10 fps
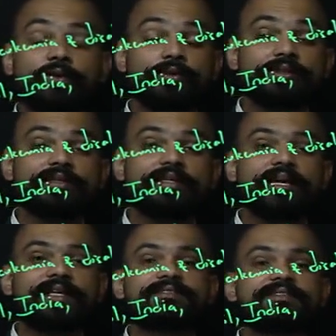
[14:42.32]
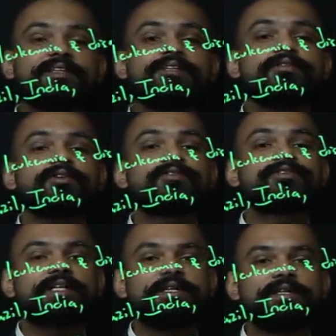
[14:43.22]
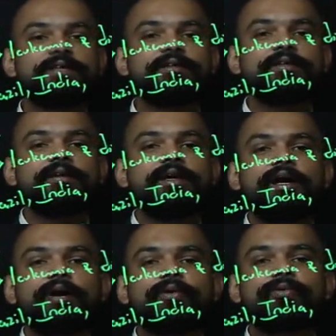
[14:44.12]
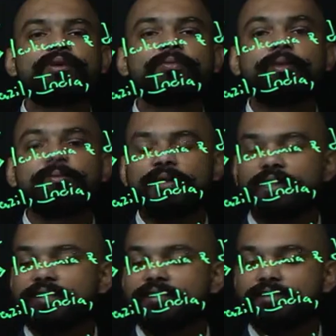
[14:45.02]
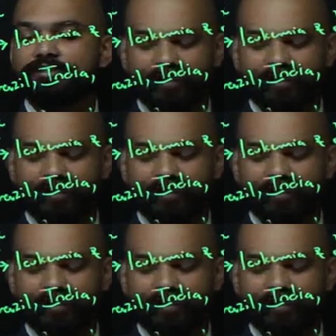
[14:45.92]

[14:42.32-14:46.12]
found in the Yangtze River of China. However, by building the